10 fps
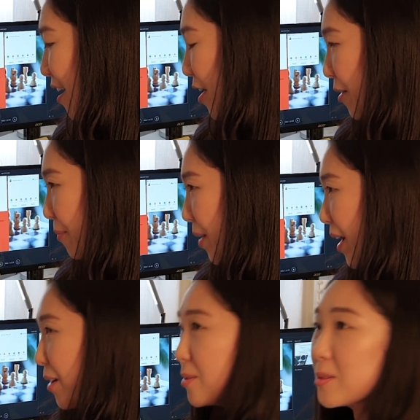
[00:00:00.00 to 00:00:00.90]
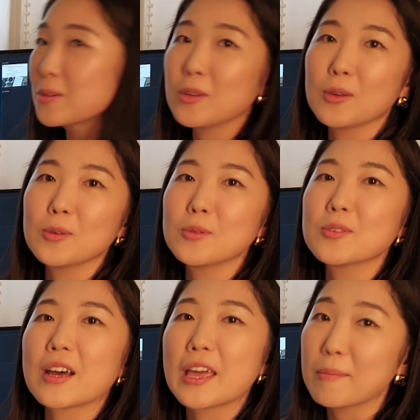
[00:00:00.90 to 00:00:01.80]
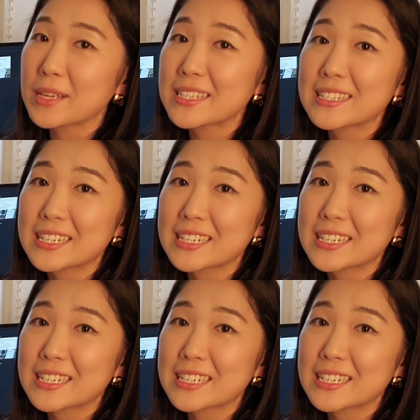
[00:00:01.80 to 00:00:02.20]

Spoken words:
I also use MS